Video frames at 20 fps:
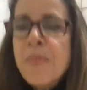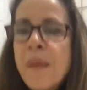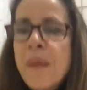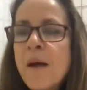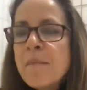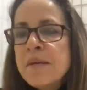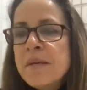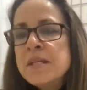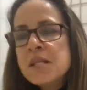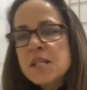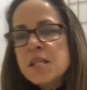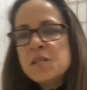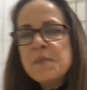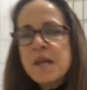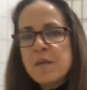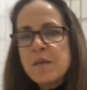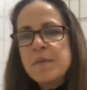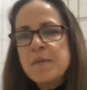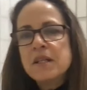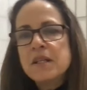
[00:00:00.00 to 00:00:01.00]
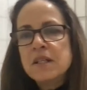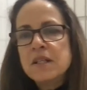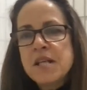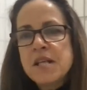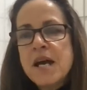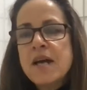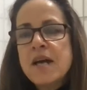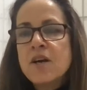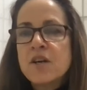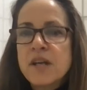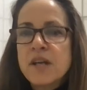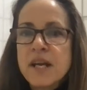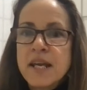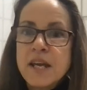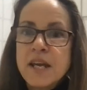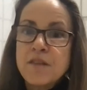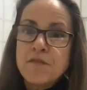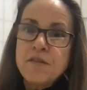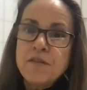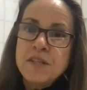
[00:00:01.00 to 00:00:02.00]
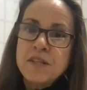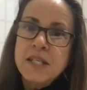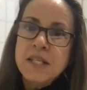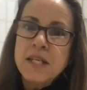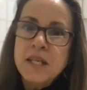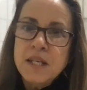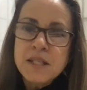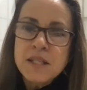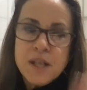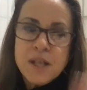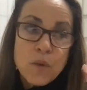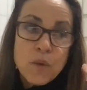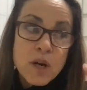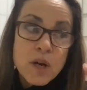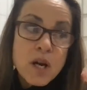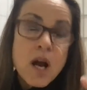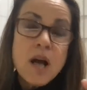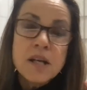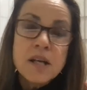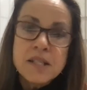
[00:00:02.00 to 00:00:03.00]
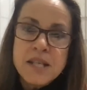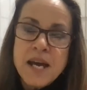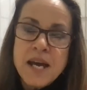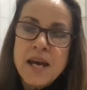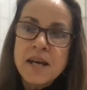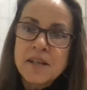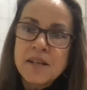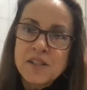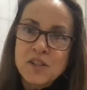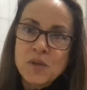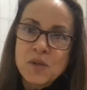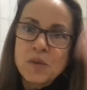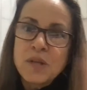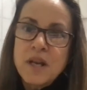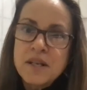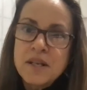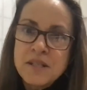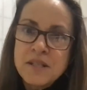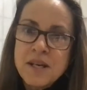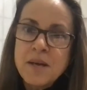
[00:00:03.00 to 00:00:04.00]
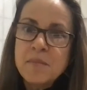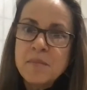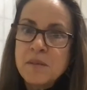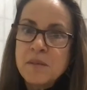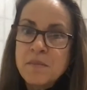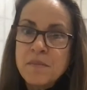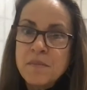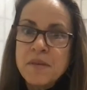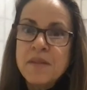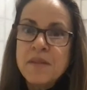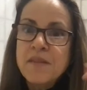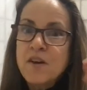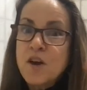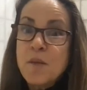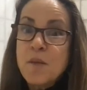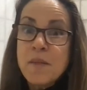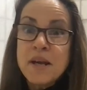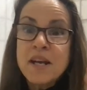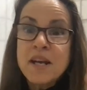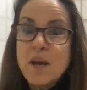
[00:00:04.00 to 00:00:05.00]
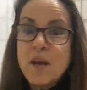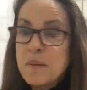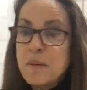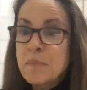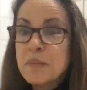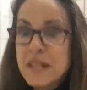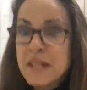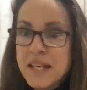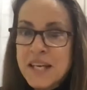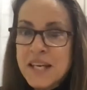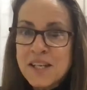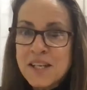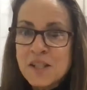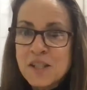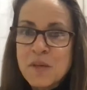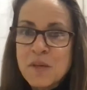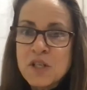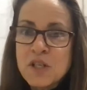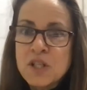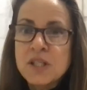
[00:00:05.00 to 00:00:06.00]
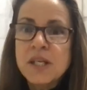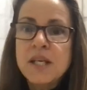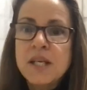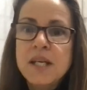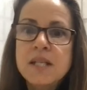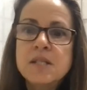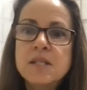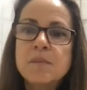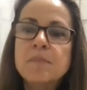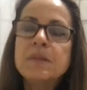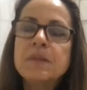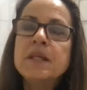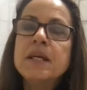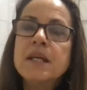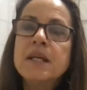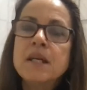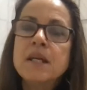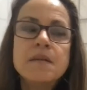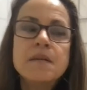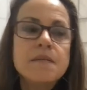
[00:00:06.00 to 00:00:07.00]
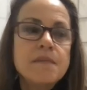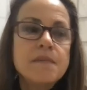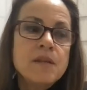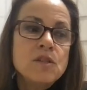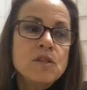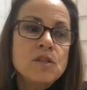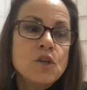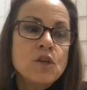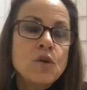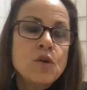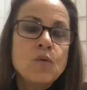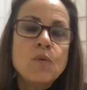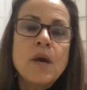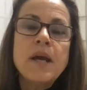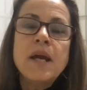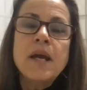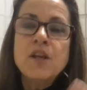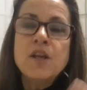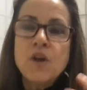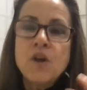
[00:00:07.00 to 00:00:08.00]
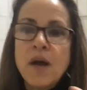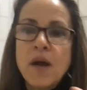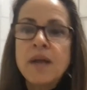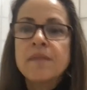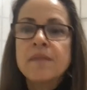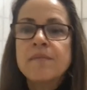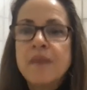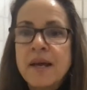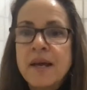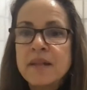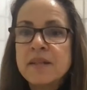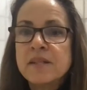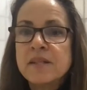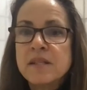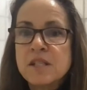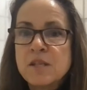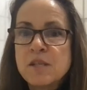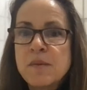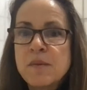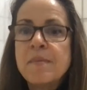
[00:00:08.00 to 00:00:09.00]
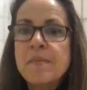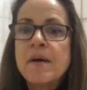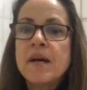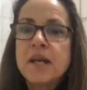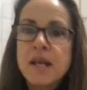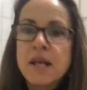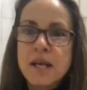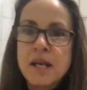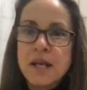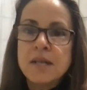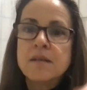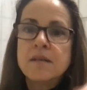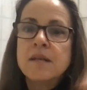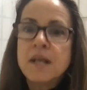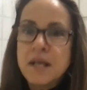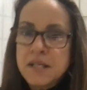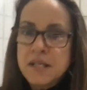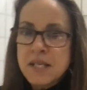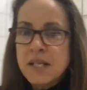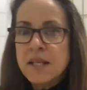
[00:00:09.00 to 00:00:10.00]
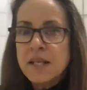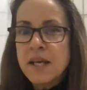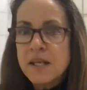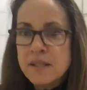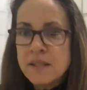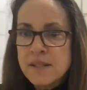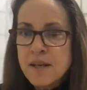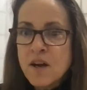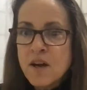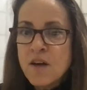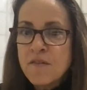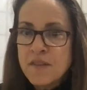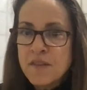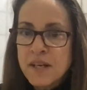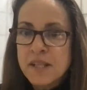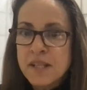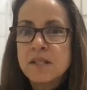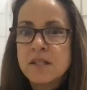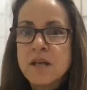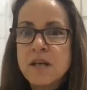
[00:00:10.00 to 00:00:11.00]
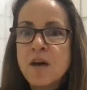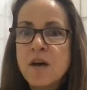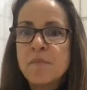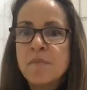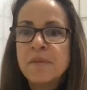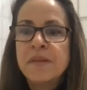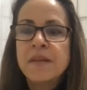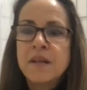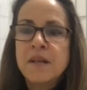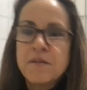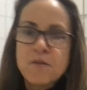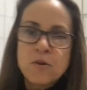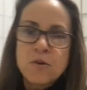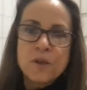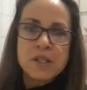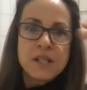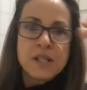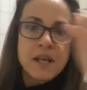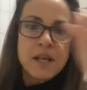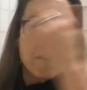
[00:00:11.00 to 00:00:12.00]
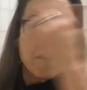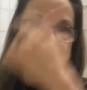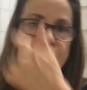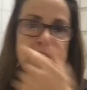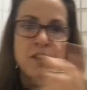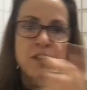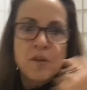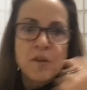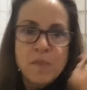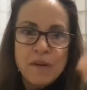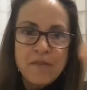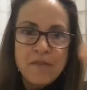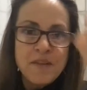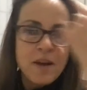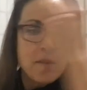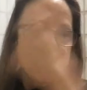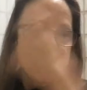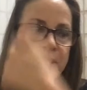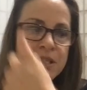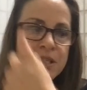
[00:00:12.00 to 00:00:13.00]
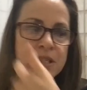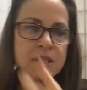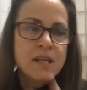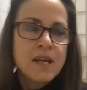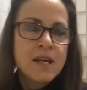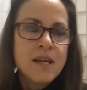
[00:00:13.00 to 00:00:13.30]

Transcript: it does make me a little tired and I get fatigued. I wear contacts, so a lot of times I'm in there, I might not be blinking as much as I need to blink. And so, I listen to my body and I take the headset off and I stop. And then of course I have, my fabulous